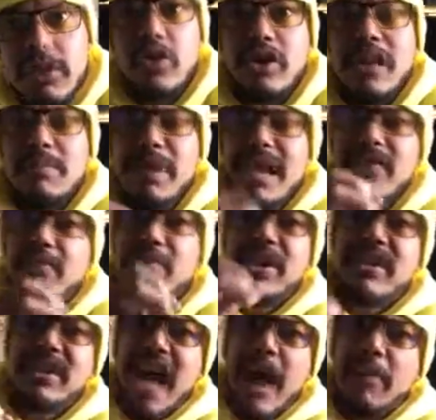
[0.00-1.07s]
You can even
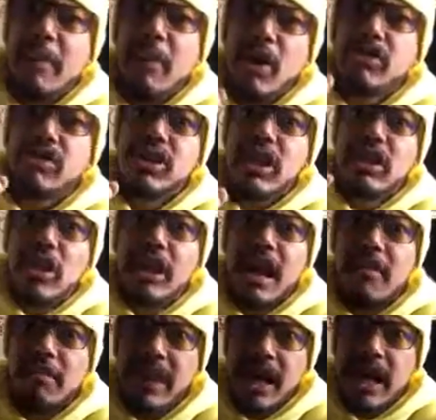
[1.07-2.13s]
be the type of person to look
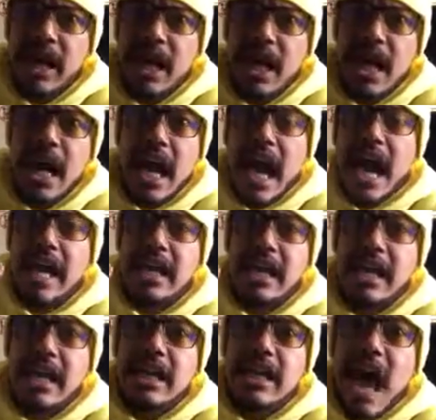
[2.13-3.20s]
at me
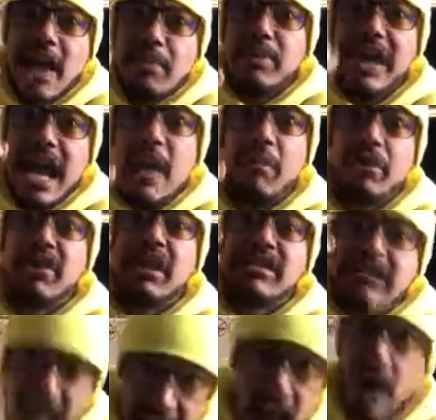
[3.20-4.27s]
and not be able to
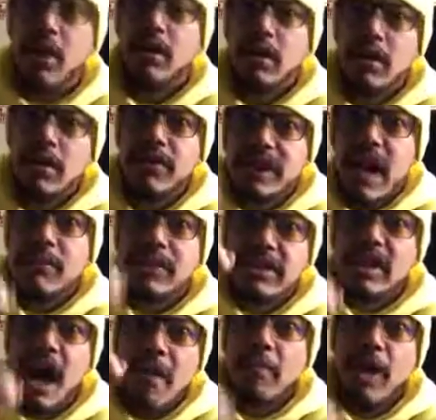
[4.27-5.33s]
tell that I'm the
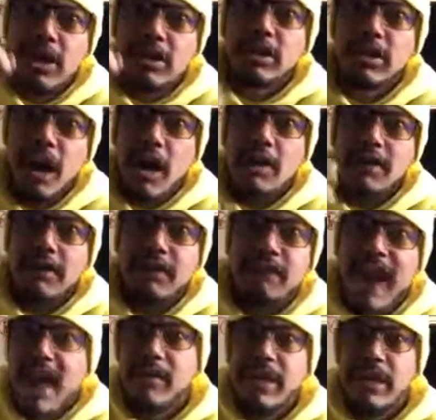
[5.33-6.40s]
top martial artist
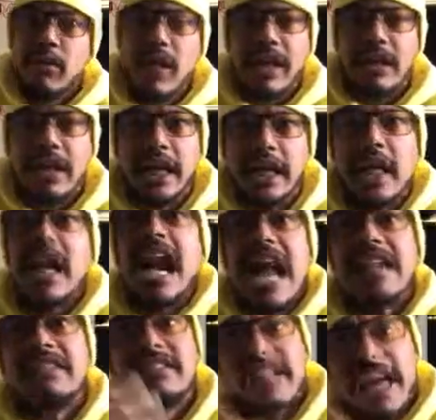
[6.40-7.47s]
very quickly
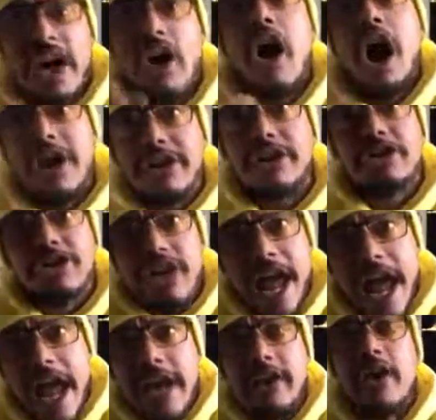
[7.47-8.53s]
and still
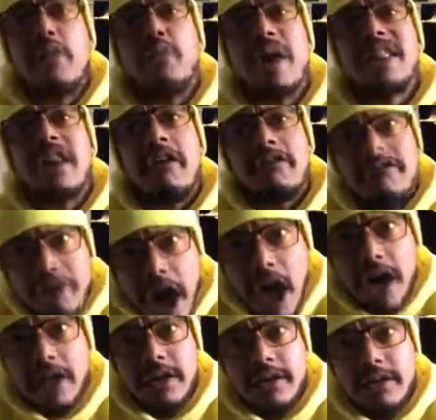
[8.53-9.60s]
understand what the
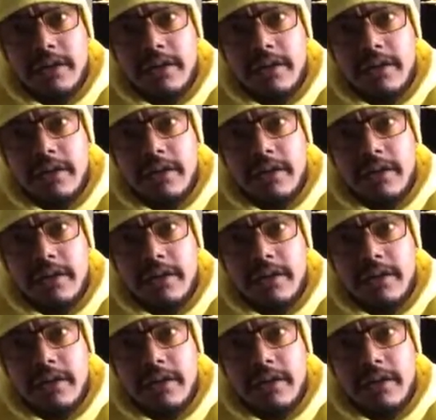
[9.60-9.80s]
fuck.